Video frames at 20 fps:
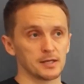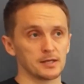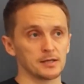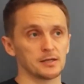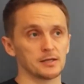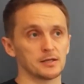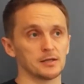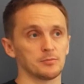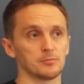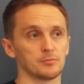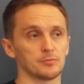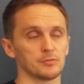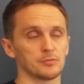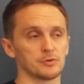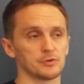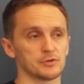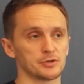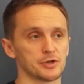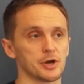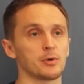and
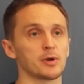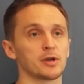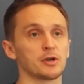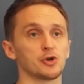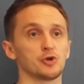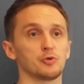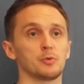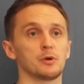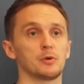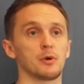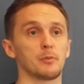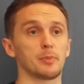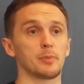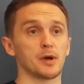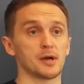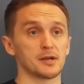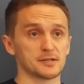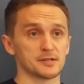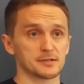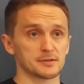starring Vivi
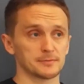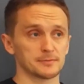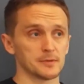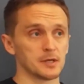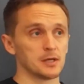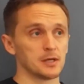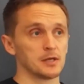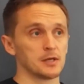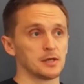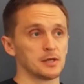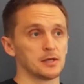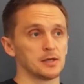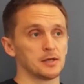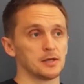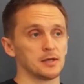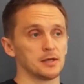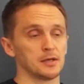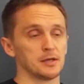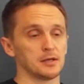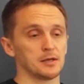Rapaz,
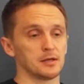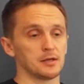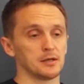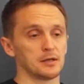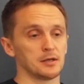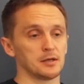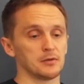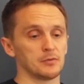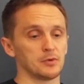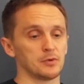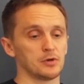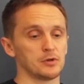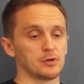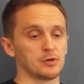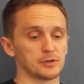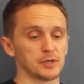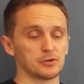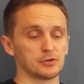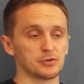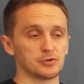and we're
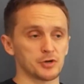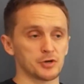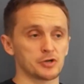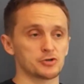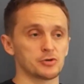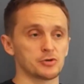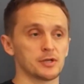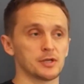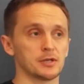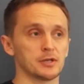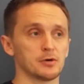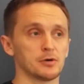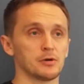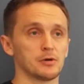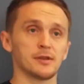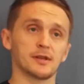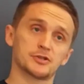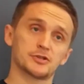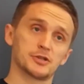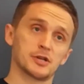looking to start shooting
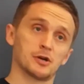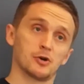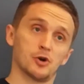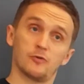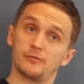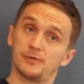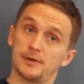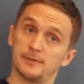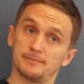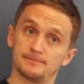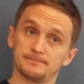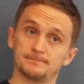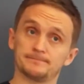early next year, hopefully.